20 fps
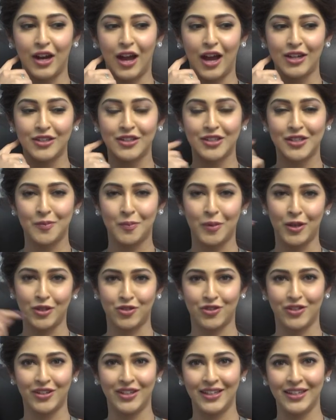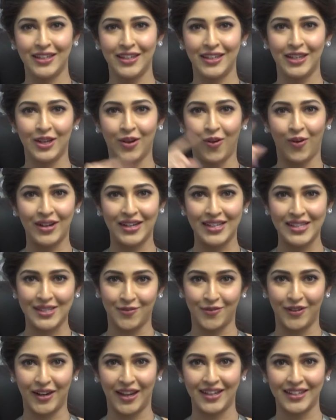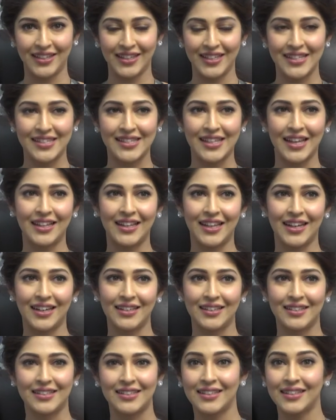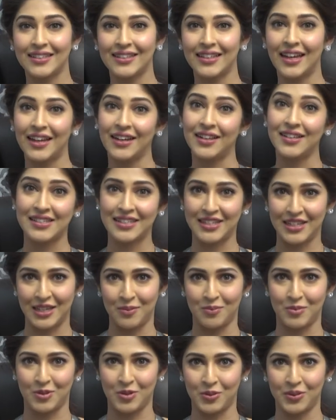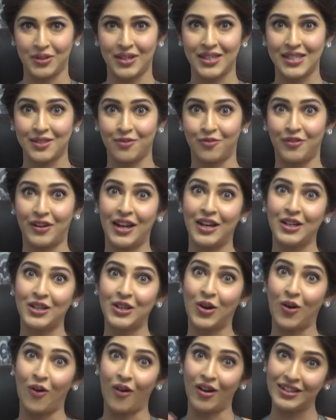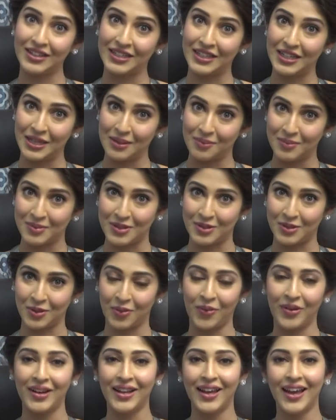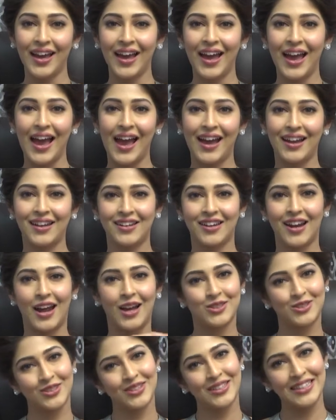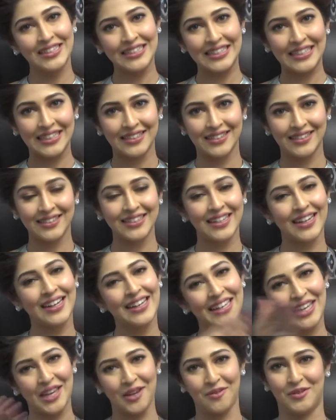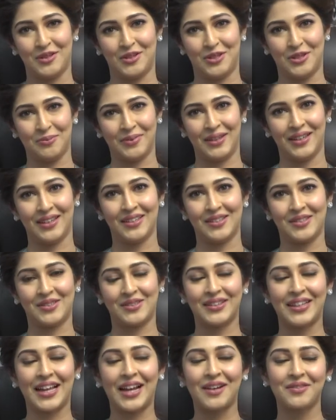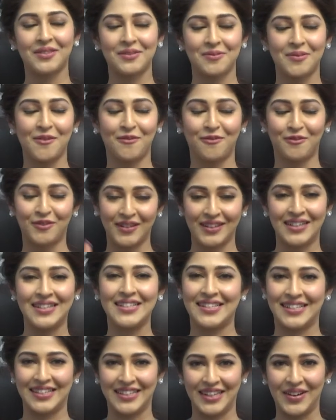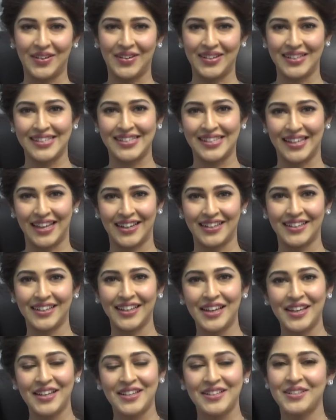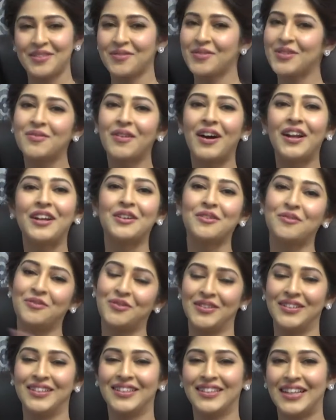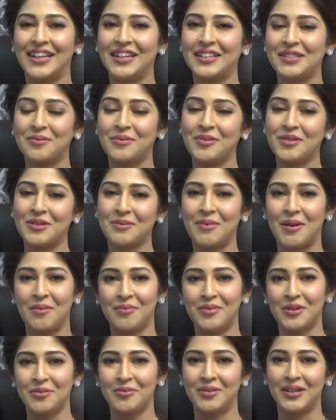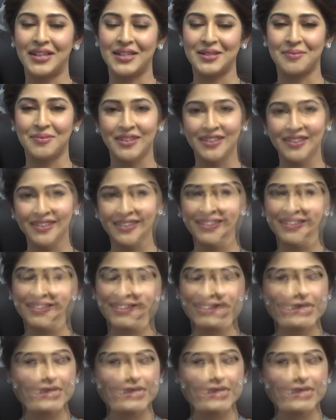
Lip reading: Raj especially called his friend. He said that, listen, get us cream stone. His friend got cream stone and Raj didn't eat it and he gave it to me. So that was my first day on set. So it was wonderful. That is the most memorable experience.